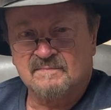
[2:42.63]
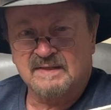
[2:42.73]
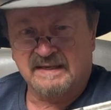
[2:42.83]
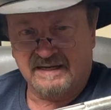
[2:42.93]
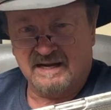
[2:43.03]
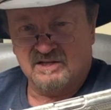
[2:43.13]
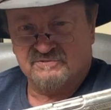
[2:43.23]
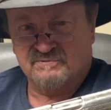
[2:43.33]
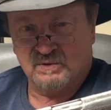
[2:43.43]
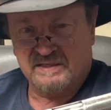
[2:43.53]
you know, it's
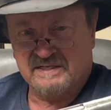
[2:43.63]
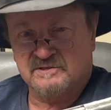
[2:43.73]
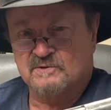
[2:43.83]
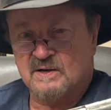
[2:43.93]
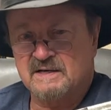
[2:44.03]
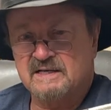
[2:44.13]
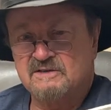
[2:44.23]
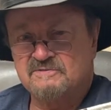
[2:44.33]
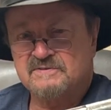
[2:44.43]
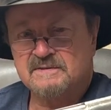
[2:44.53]
fully
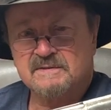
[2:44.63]
engraved.